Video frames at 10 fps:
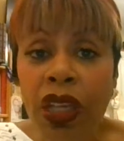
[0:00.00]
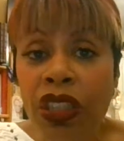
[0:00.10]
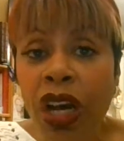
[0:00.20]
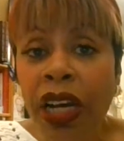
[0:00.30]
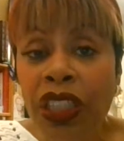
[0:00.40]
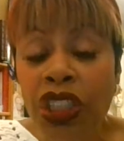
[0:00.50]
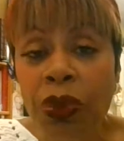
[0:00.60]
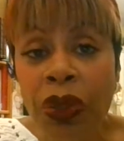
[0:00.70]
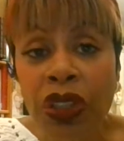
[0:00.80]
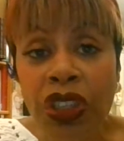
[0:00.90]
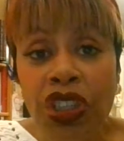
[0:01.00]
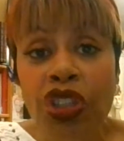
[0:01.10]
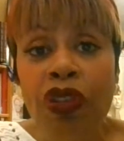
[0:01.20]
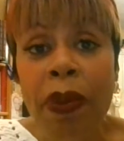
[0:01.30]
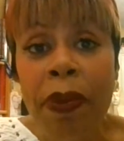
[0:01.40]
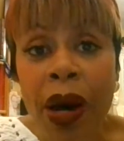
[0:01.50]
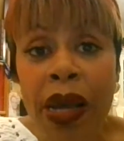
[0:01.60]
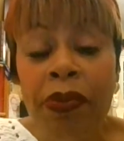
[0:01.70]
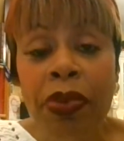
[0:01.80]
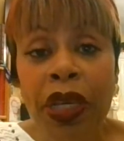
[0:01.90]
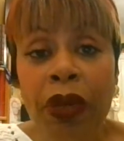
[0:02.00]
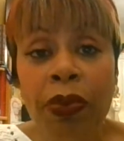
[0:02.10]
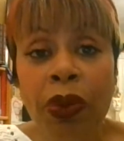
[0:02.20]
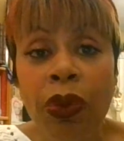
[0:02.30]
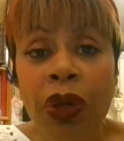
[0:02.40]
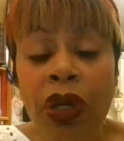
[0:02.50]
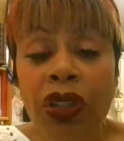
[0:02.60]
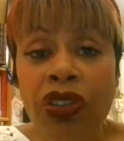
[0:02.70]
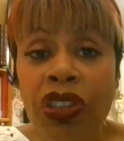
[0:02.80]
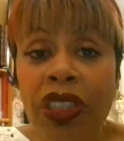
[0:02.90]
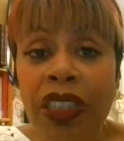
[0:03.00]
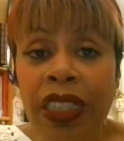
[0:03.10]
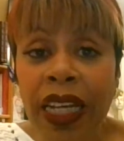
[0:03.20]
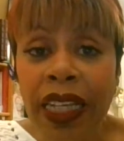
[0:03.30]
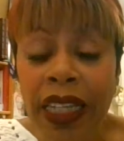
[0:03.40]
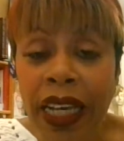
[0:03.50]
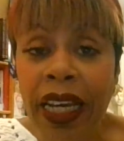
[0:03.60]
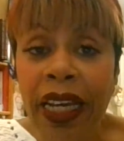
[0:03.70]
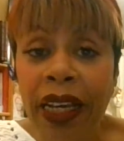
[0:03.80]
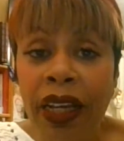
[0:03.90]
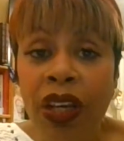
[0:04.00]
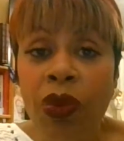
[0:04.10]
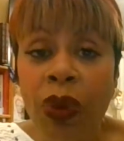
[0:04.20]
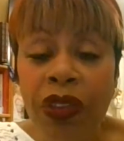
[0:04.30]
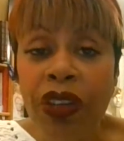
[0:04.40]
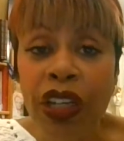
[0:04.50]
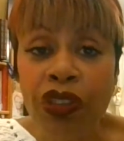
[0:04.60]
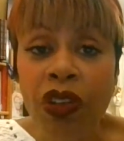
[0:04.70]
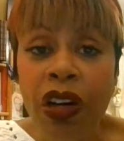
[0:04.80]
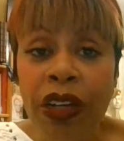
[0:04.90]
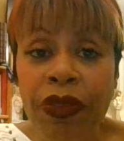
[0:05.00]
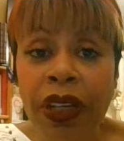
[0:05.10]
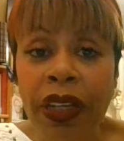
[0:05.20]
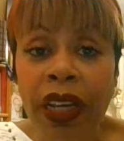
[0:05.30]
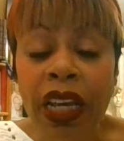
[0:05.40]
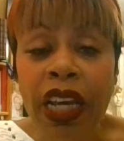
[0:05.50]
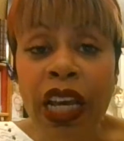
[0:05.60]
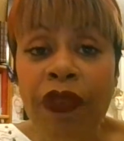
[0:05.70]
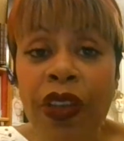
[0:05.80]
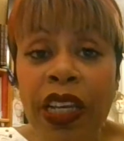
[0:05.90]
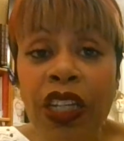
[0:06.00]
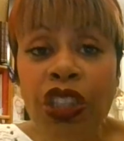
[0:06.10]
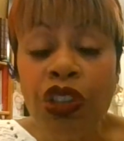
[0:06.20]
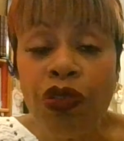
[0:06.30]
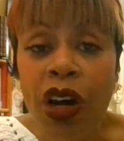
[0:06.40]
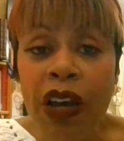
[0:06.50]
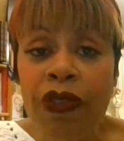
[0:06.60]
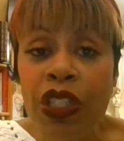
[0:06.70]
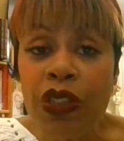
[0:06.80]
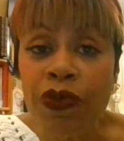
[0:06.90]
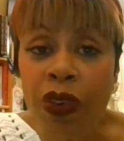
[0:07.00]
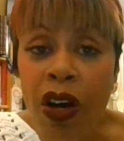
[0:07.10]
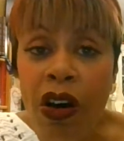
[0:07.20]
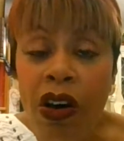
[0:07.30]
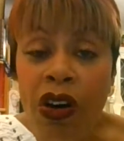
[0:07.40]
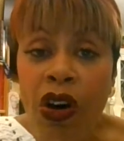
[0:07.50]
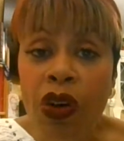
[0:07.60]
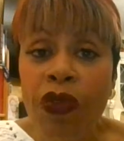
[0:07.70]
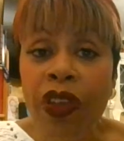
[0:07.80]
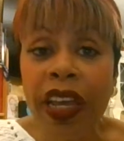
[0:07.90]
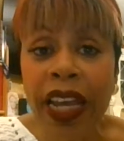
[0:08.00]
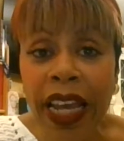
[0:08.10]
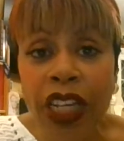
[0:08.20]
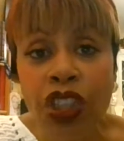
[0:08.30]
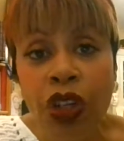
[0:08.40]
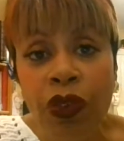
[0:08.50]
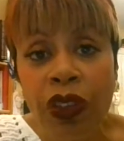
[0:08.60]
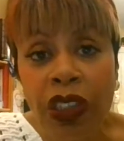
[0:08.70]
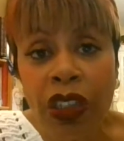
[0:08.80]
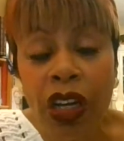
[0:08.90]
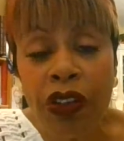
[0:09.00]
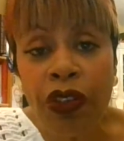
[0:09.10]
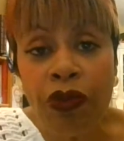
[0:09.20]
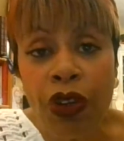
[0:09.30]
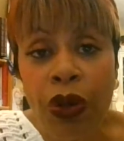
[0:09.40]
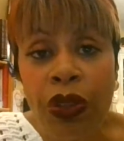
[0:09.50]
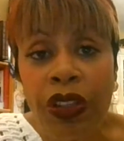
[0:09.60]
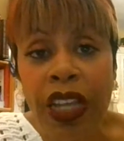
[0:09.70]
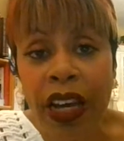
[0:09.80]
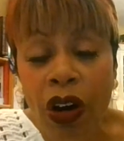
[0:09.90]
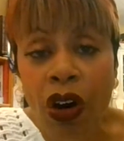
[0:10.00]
So I just wanted to remind people just to take care when they're driving. If they can drive as far on the edge of the side of the road that they're